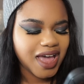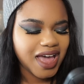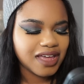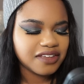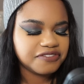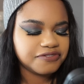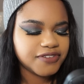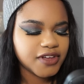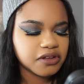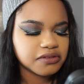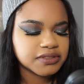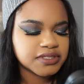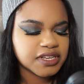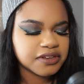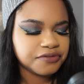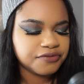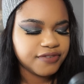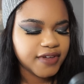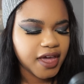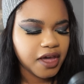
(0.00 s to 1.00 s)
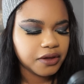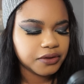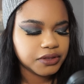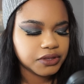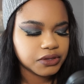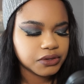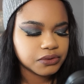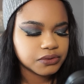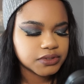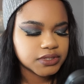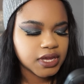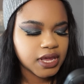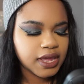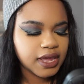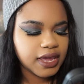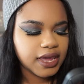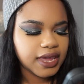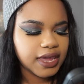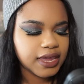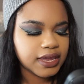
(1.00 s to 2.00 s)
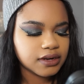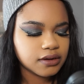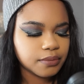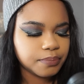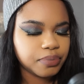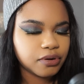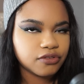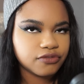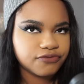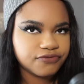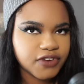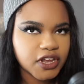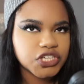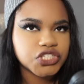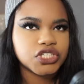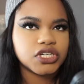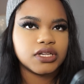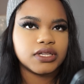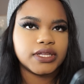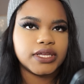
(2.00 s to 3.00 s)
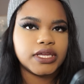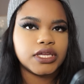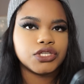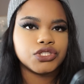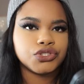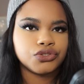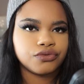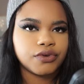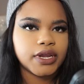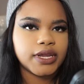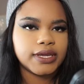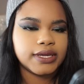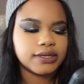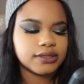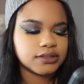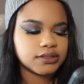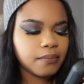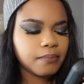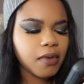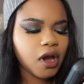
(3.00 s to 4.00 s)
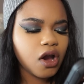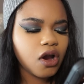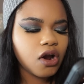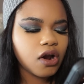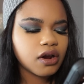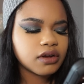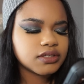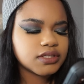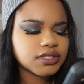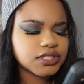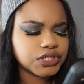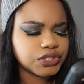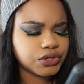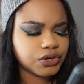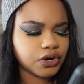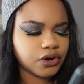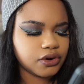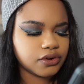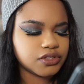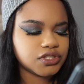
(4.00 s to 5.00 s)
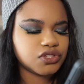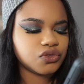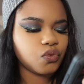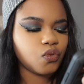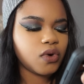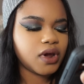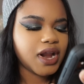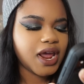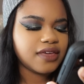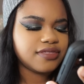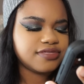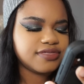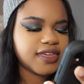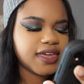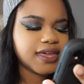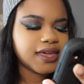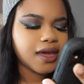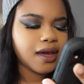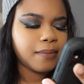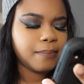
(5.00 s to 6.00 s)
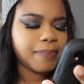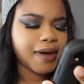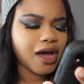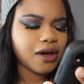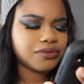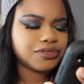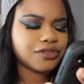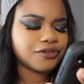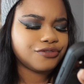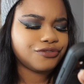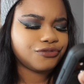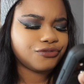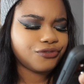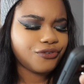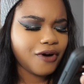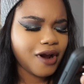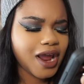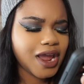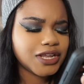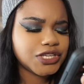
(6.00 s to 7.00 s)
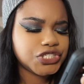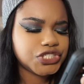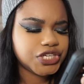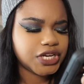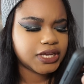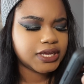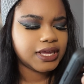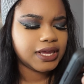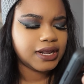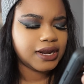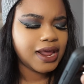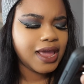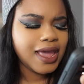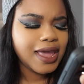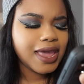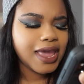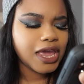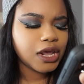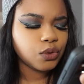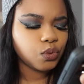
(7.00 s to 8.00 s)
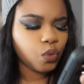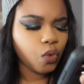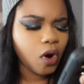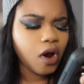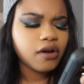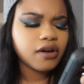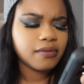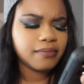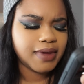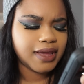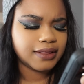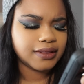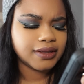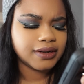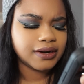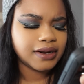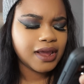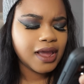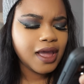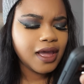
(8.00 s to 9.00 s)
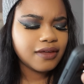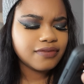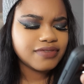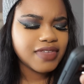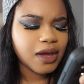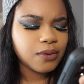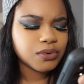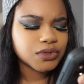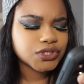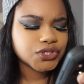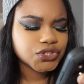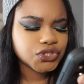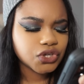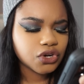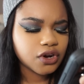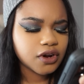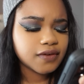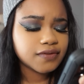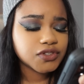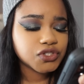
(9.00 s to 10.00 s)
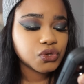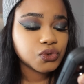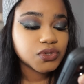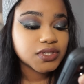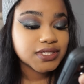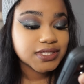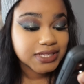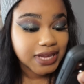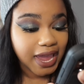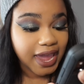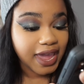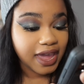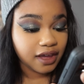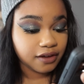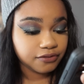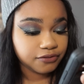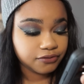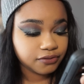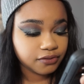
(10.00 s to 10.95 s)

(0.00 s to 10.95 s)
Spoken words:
I felt devalued, and professionally drained. My heart still hurts when I think about the fried chicken and watermelon that was served to staff